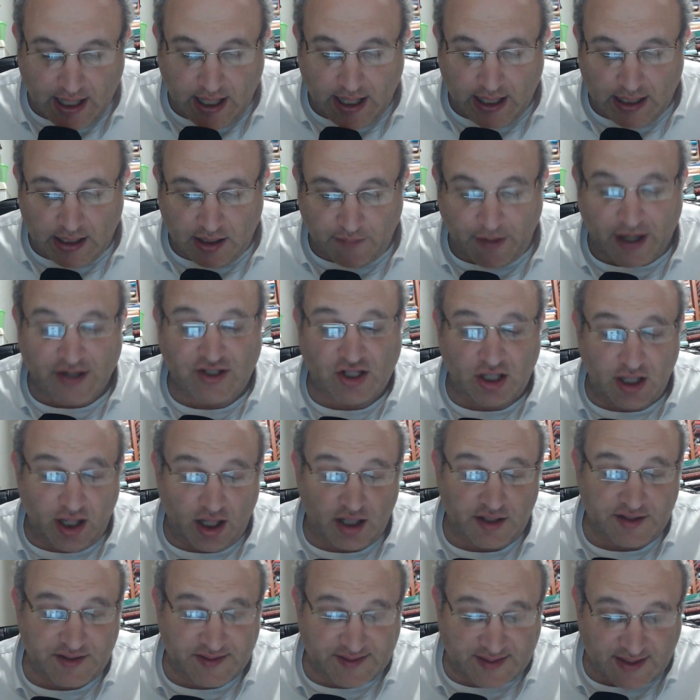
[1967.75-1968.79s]
L'mashal
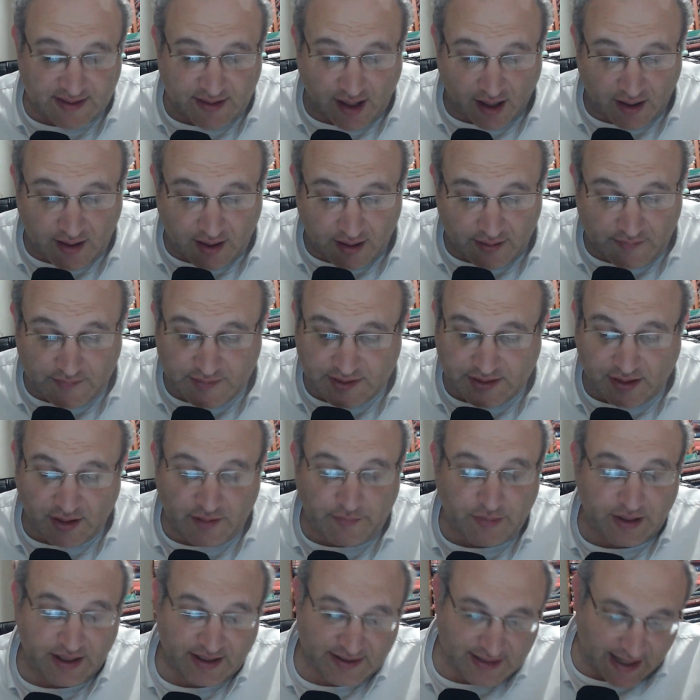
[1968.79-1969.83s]
Hilchos Tzedakah. So he
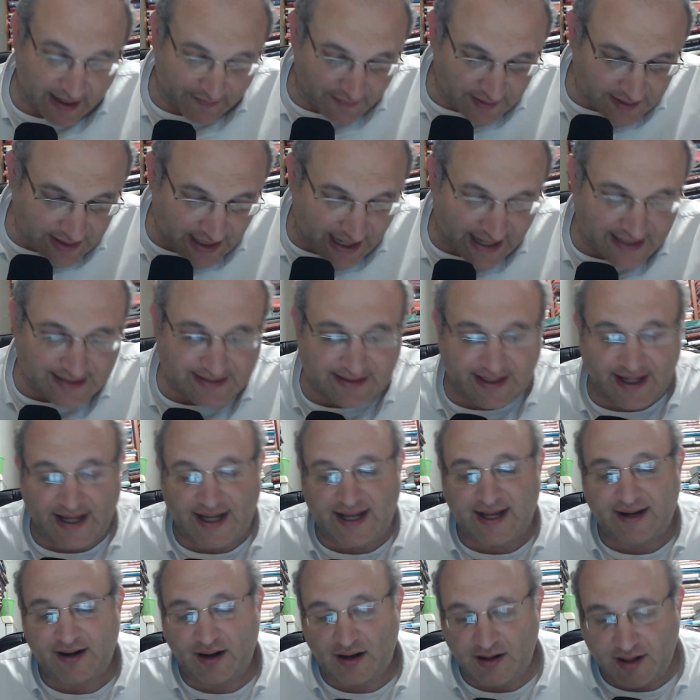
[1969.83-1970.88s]
brings Havas
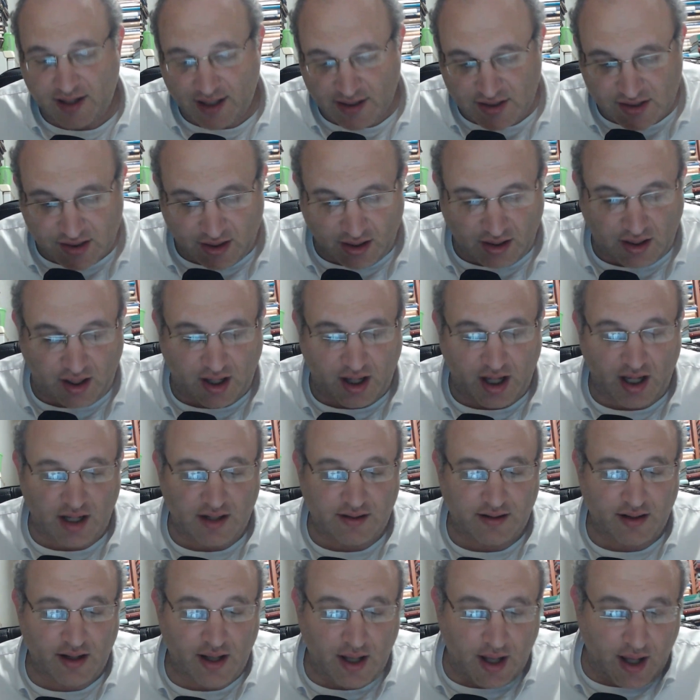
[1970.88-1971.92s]
Chesed, Aruch
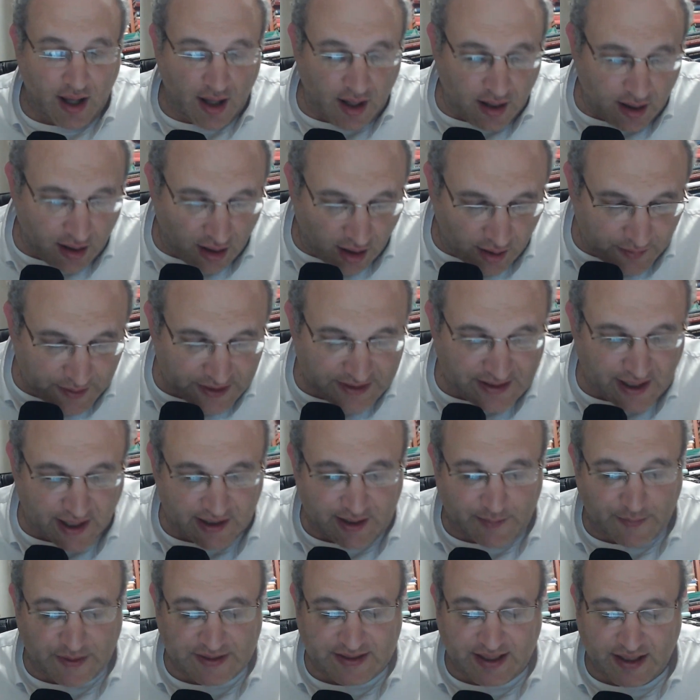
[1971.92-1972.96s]
HaShulchan, Chachmas
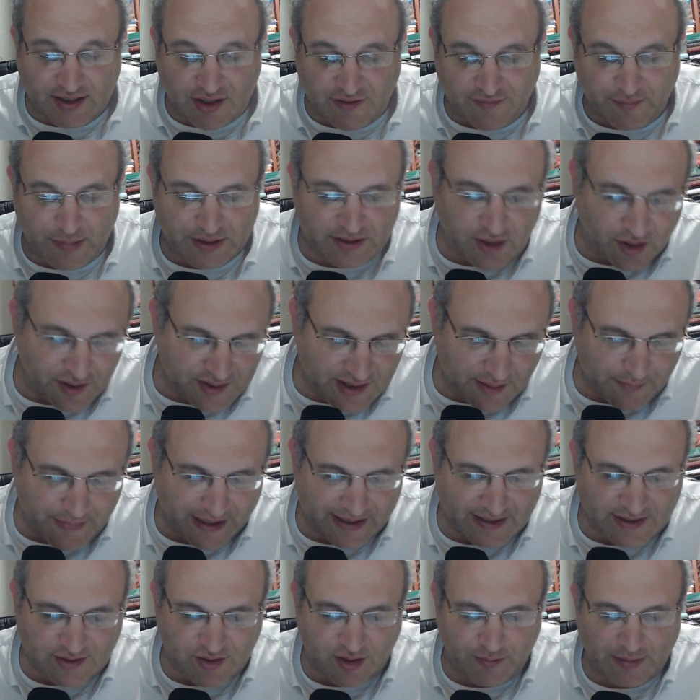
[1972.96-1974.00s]
Adam, Piskei Tshuva, but those are
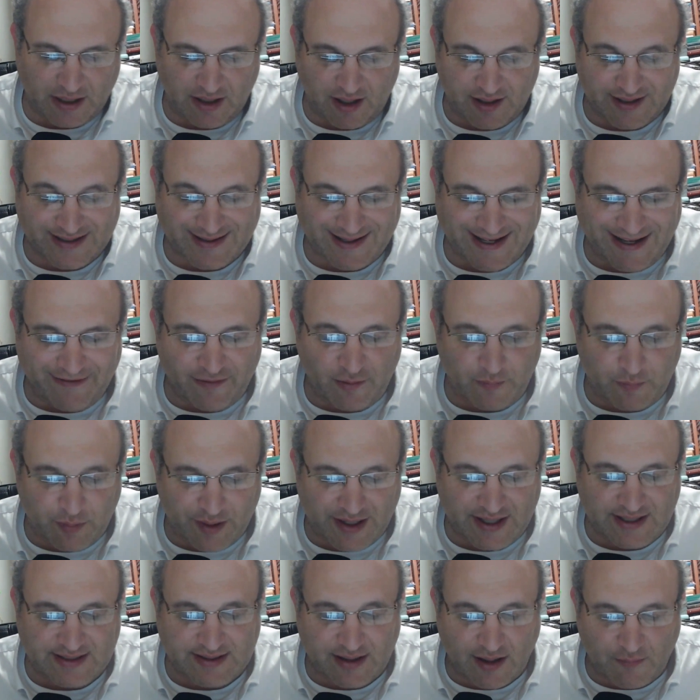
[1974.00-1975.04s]
mainstream halachas. He even
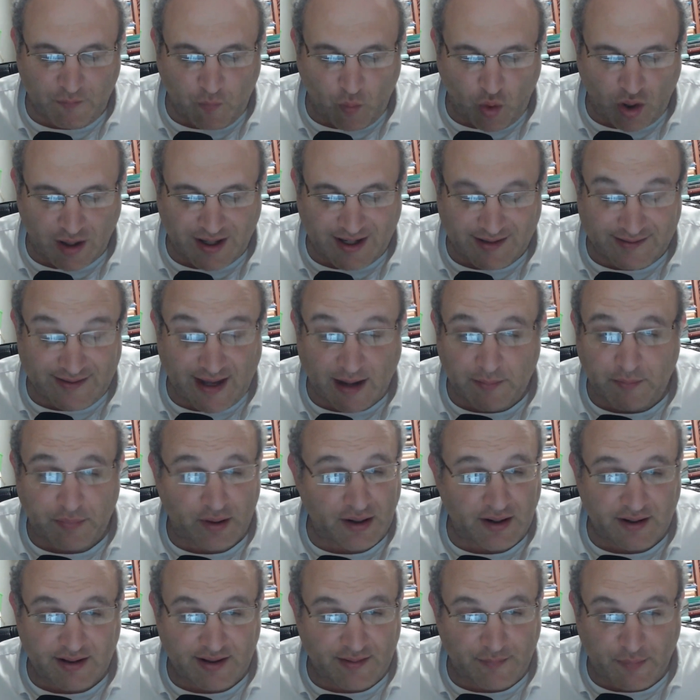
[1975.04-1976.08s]
brings a more
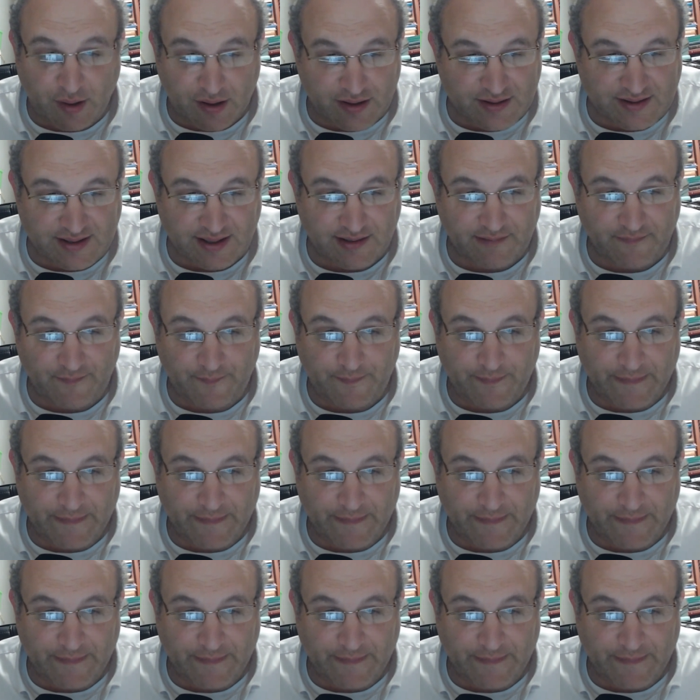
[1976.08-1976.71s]
contemporary person,